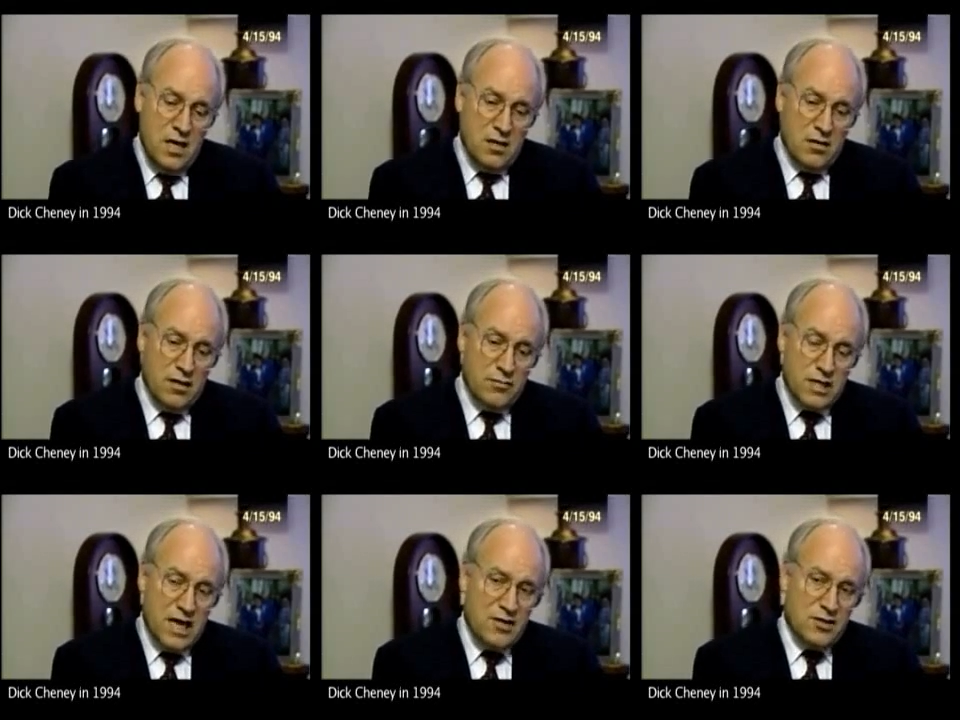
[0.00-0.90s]
The other thing was
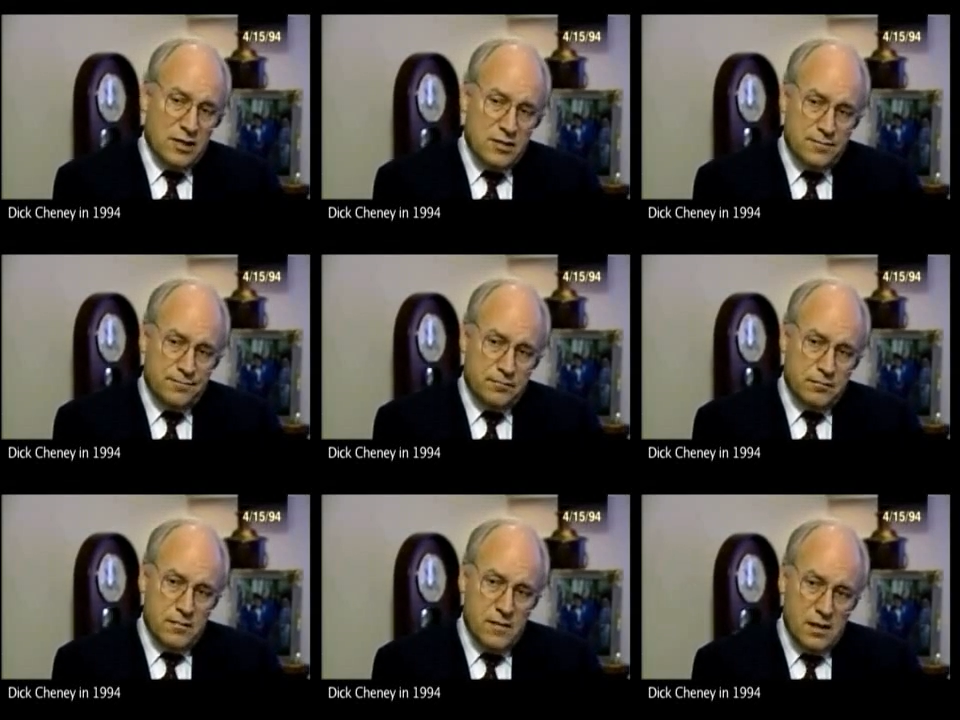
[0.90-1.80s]
casualties.
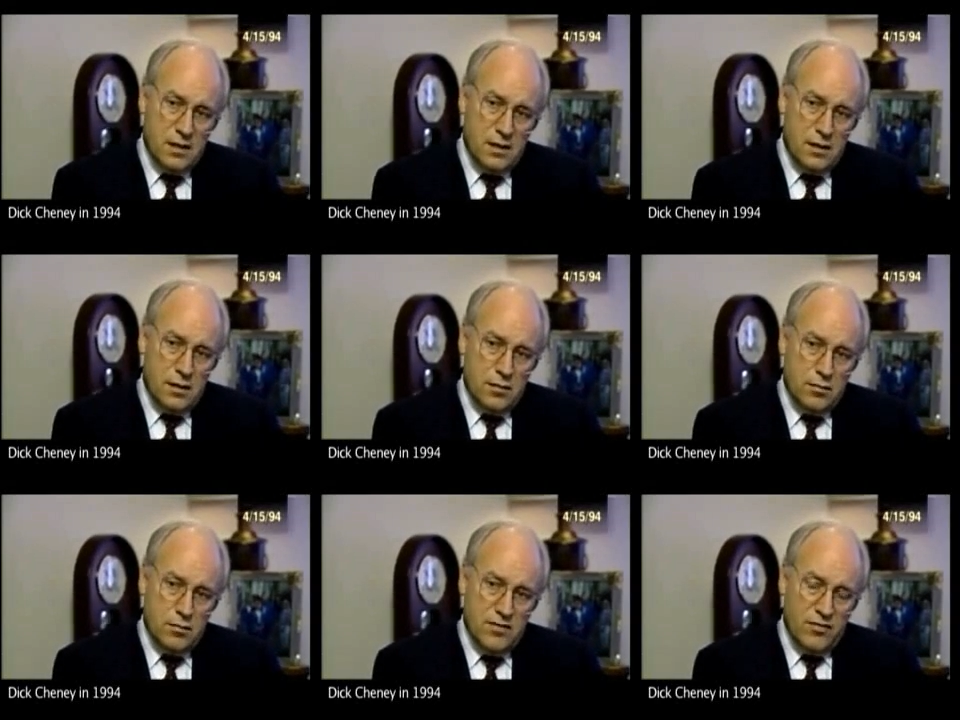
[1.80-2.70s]

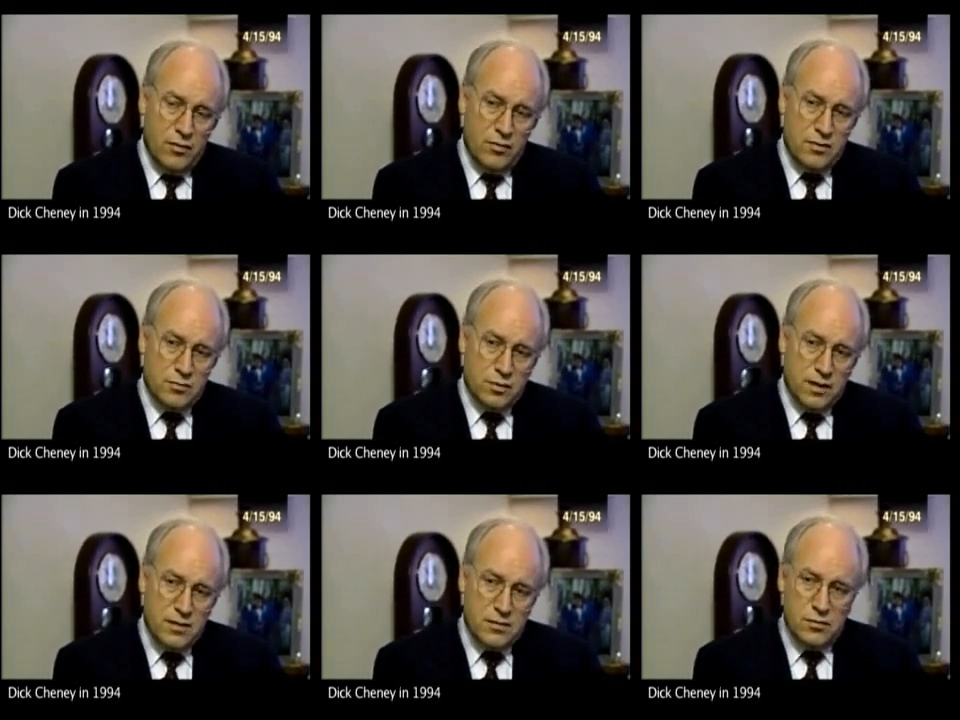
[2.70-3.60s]
Everyone was
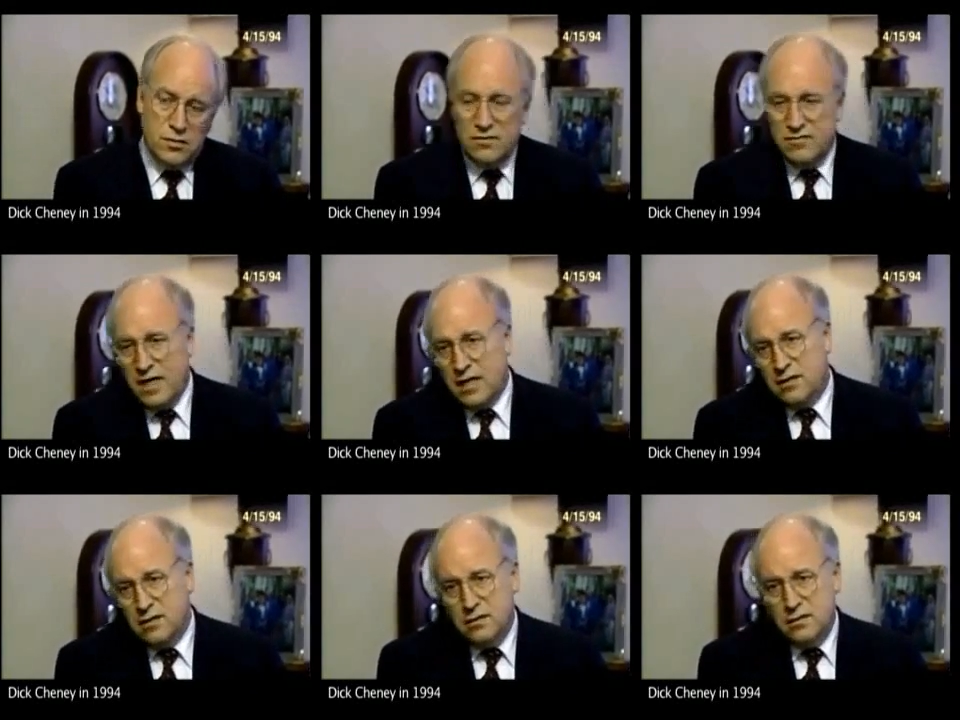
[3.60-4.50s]
impressed with the fact
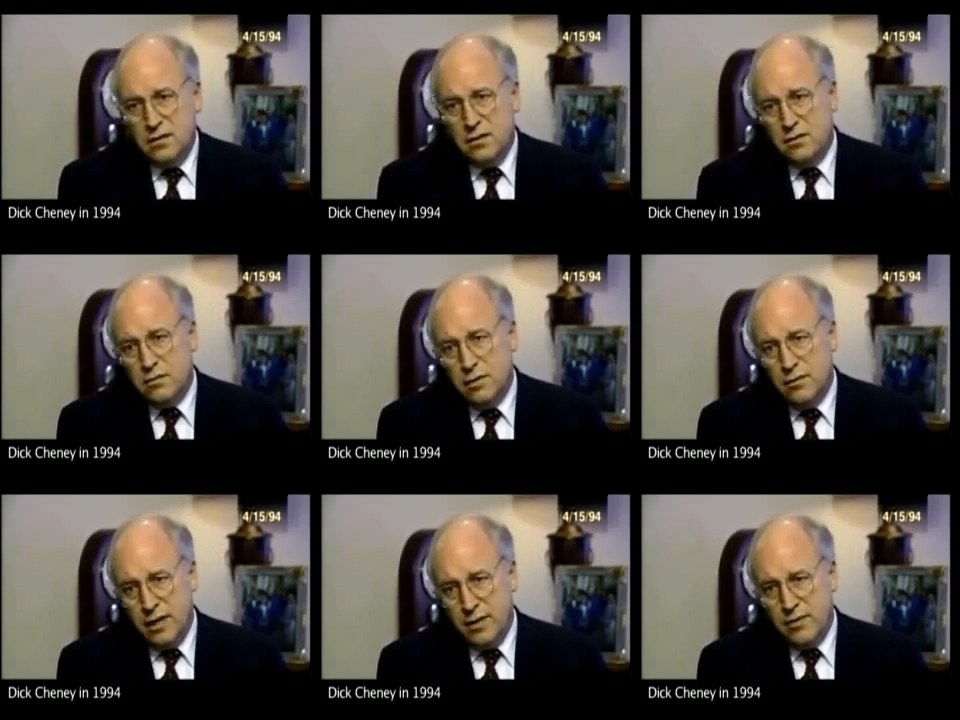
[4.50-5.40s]
that we
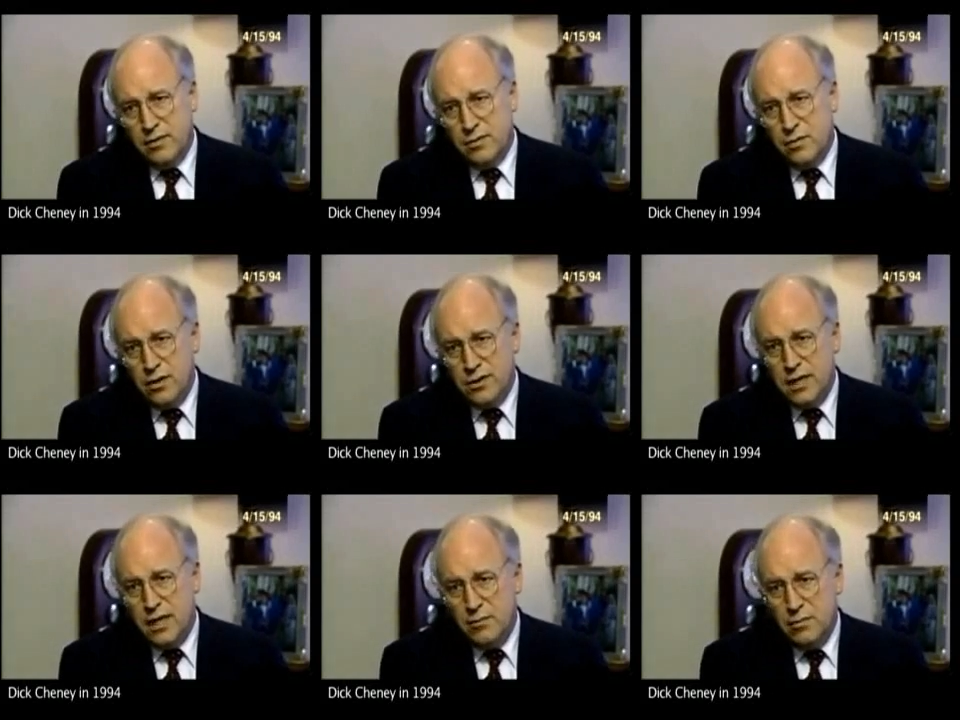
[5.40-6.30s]
were able to do our
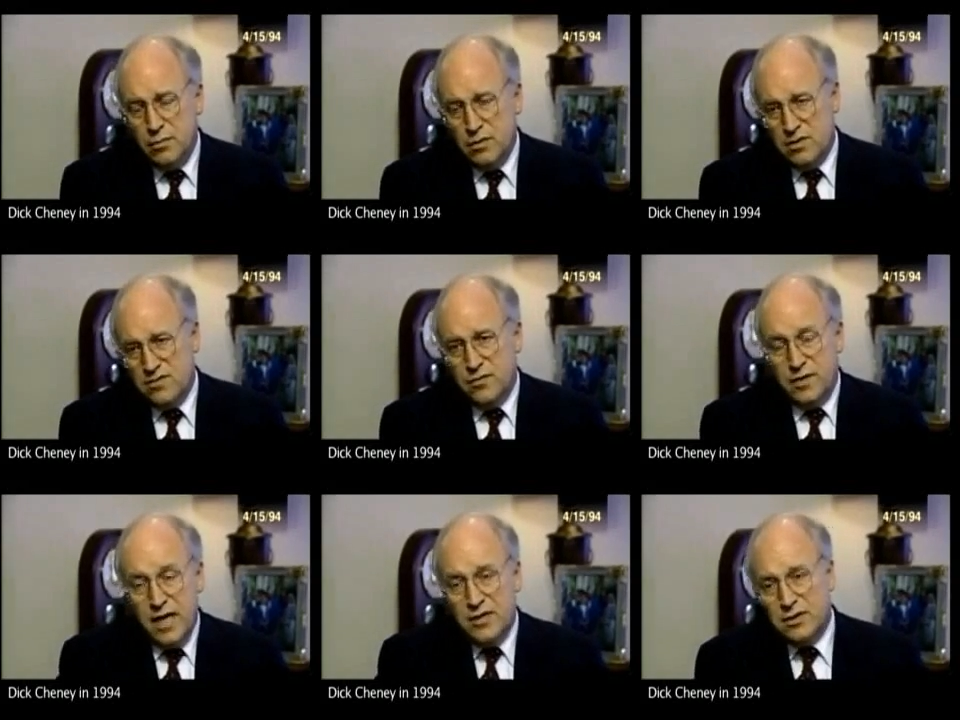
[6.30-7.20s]
job with as few
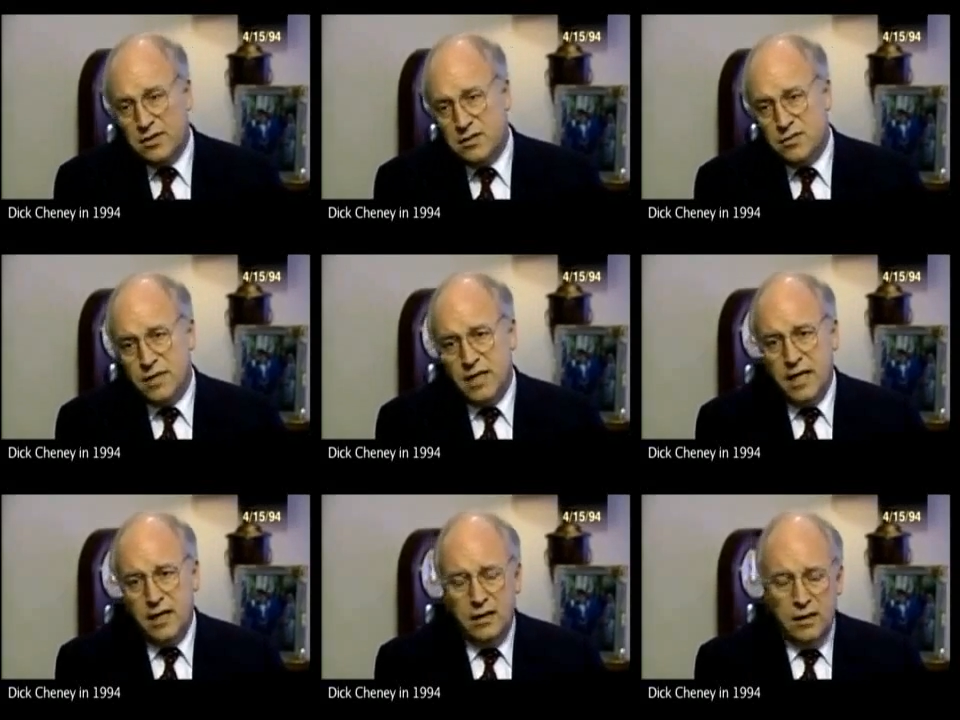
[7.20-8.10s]
casualties as we had.